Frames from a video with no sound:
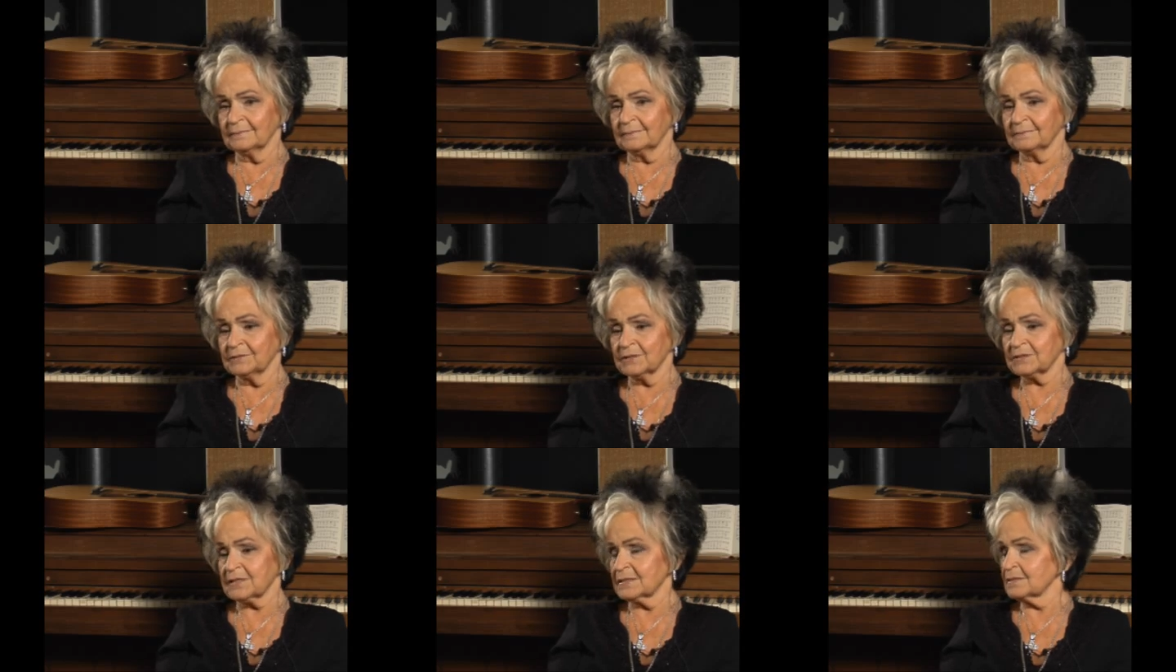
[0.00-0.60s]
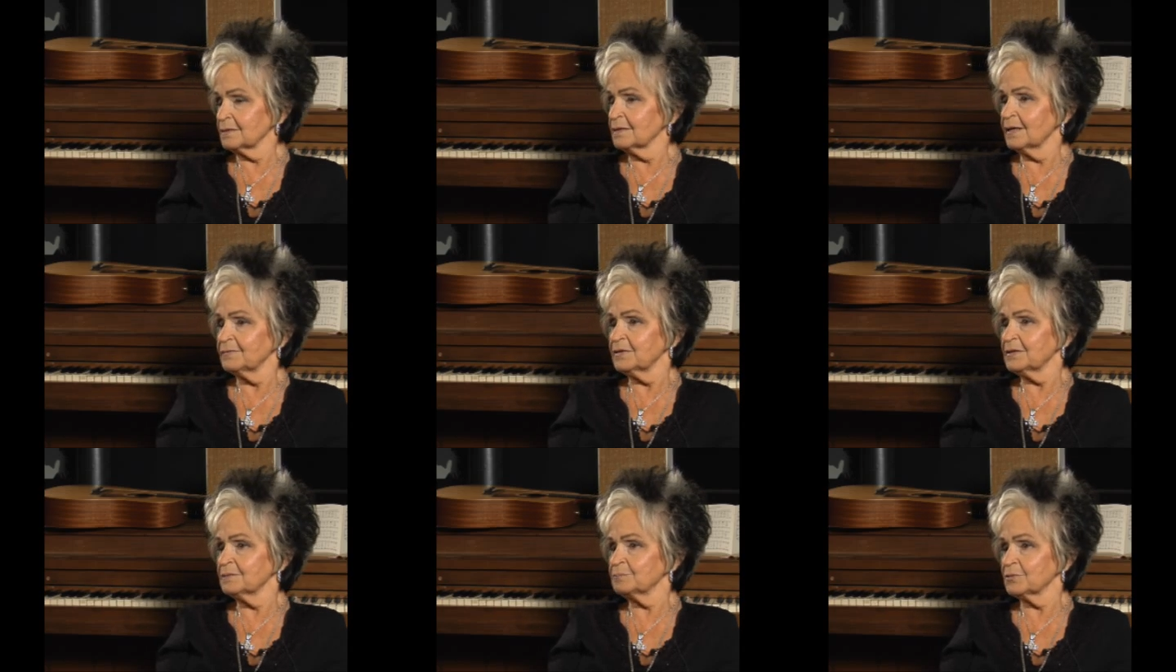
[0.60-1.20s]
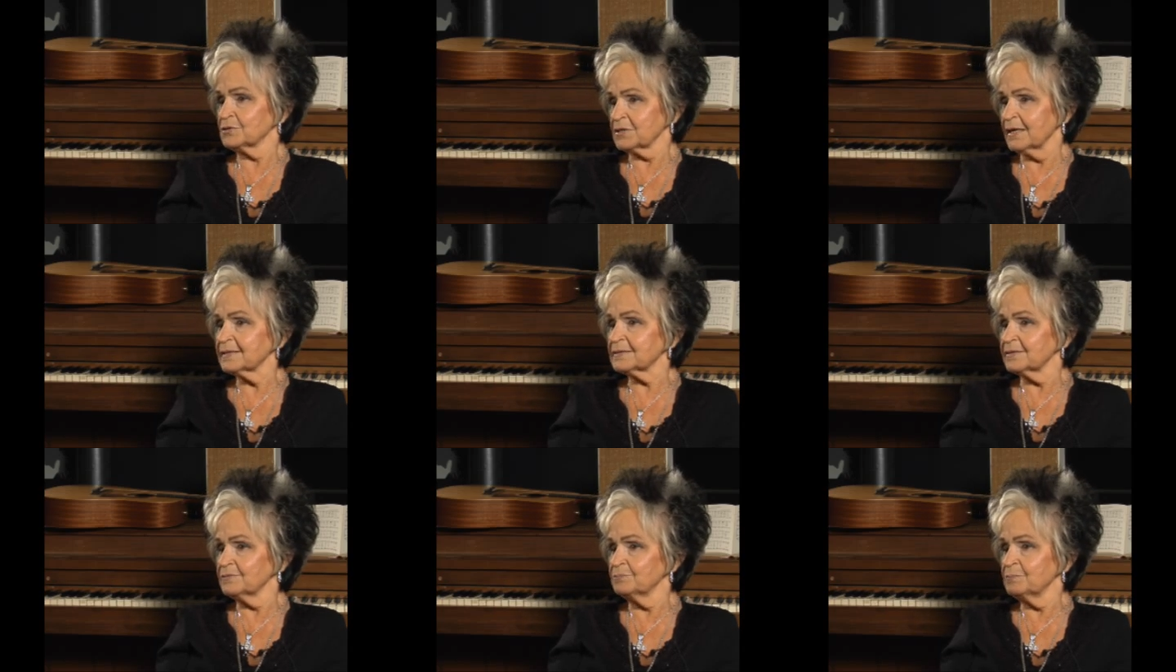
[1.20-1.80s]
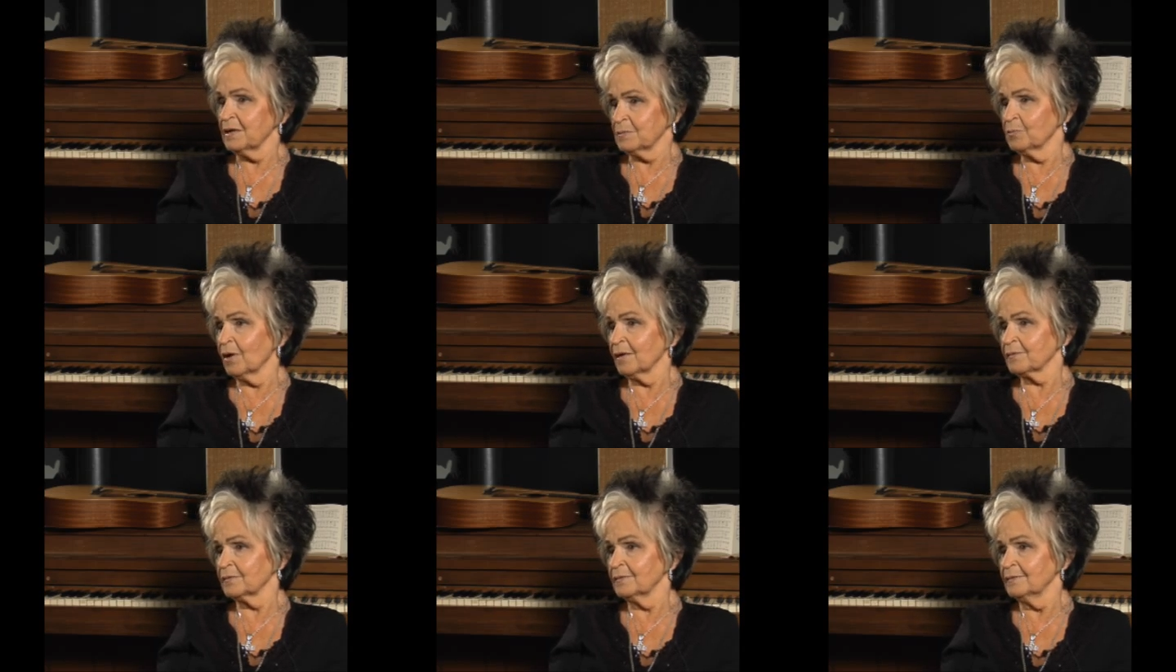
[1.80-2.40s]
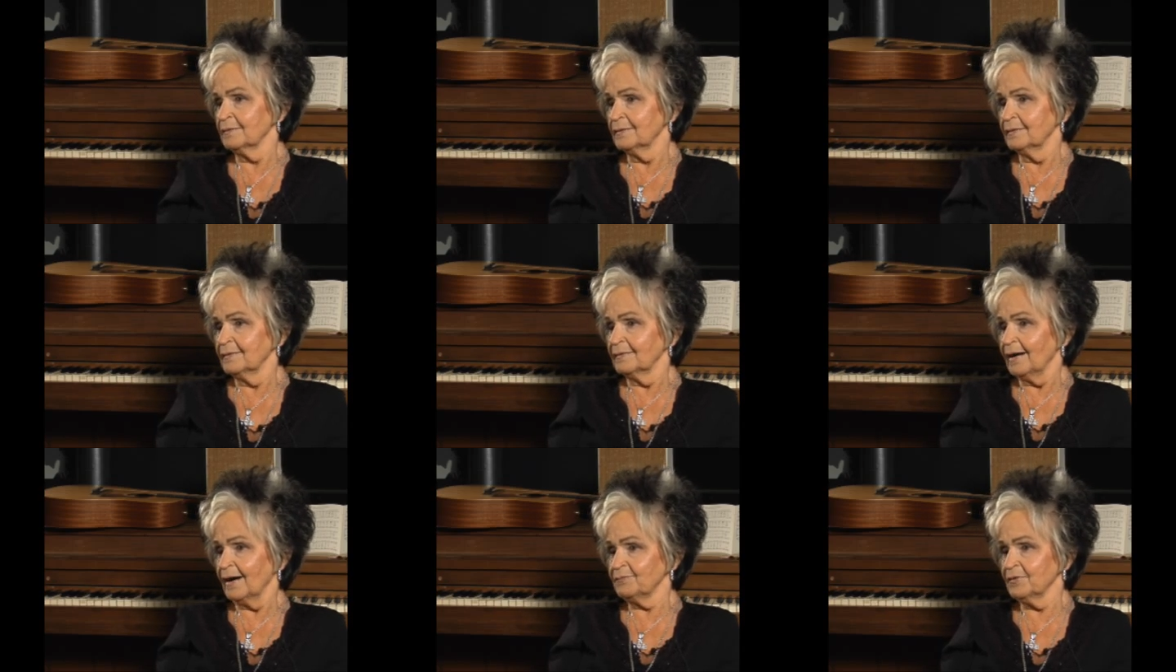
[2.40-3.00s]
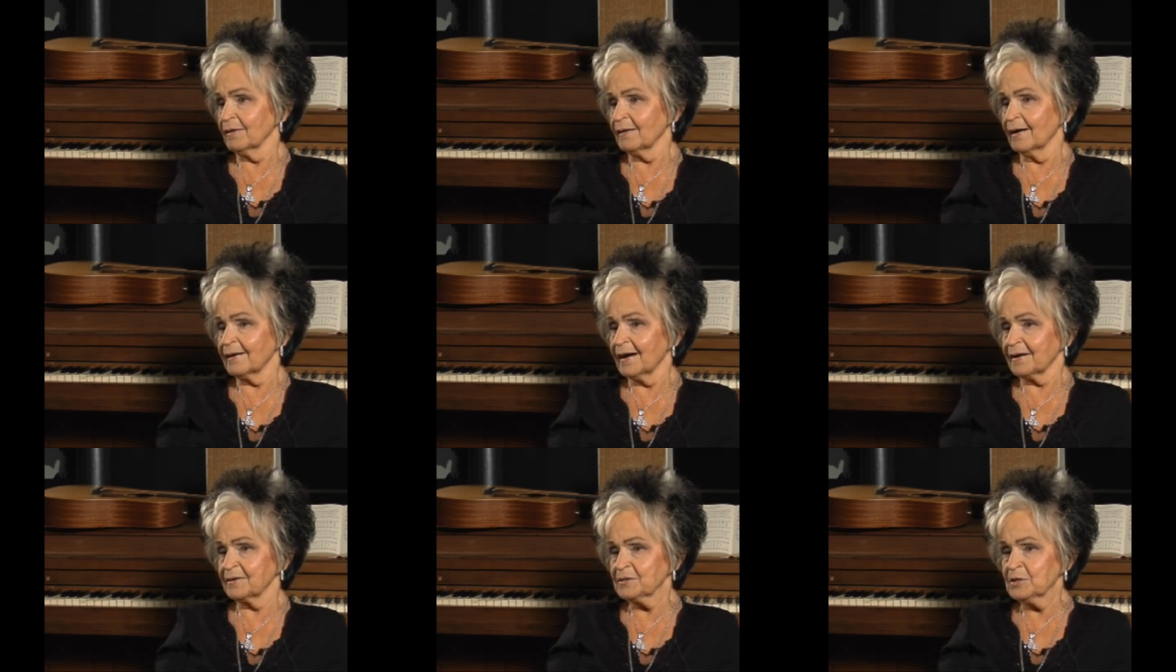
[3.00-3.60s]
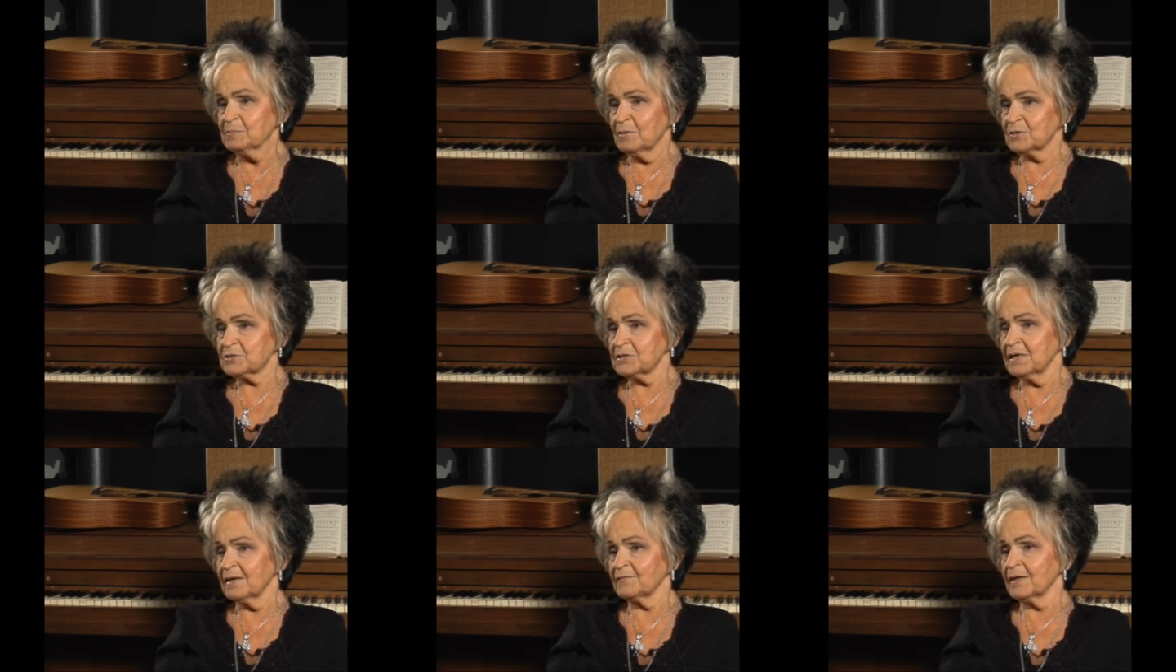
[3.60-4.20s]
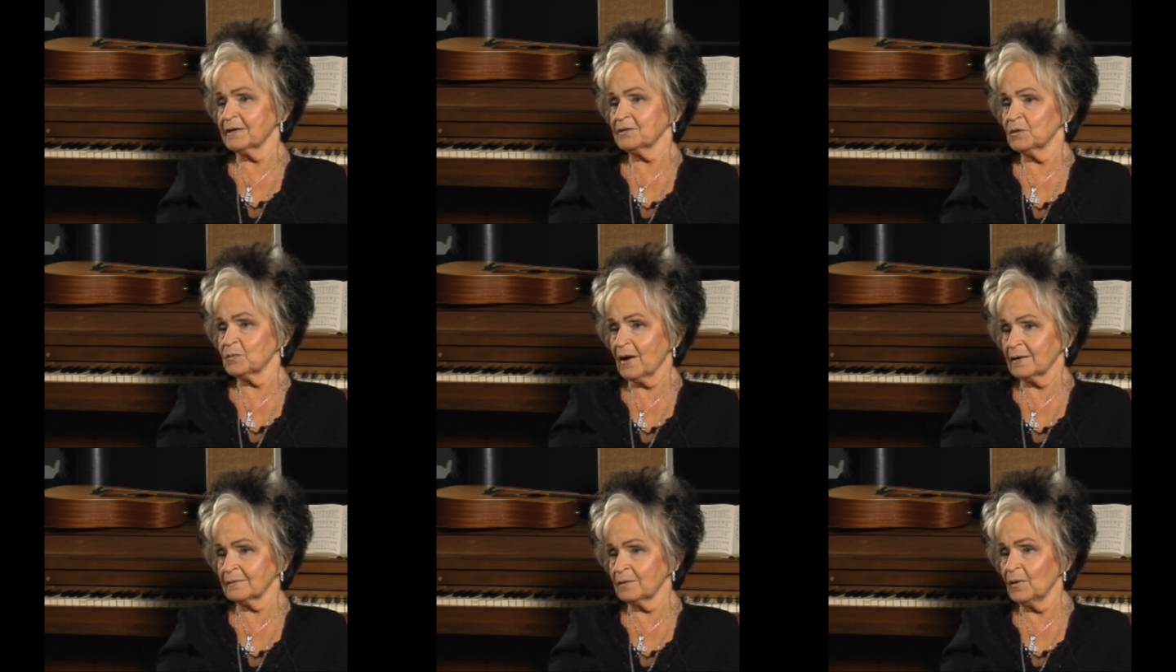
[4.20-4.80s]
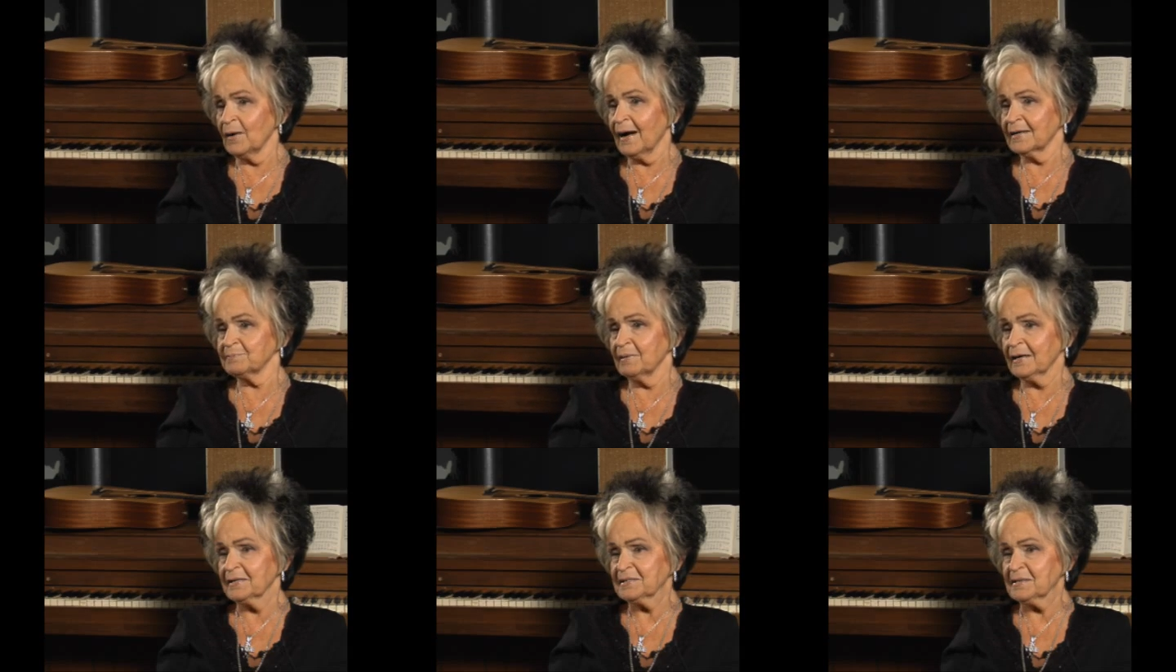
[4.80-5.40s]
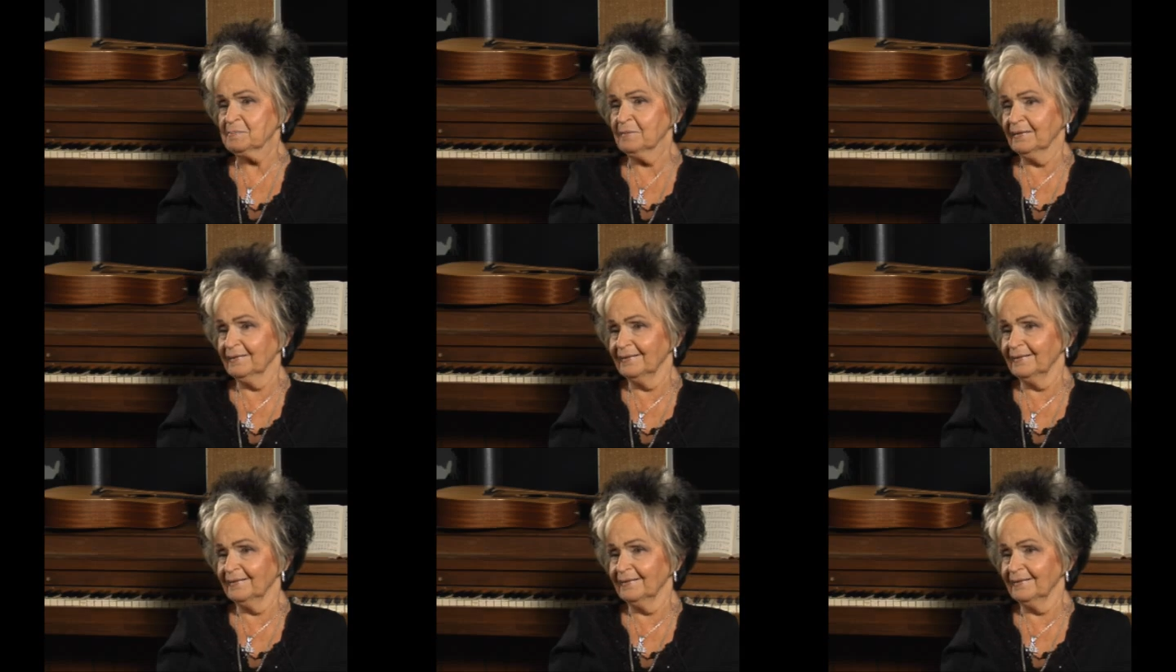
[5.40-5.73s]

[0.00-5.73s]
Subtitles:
just as a loving, protective big brother. I felt like I could do most anything, go hide behind him.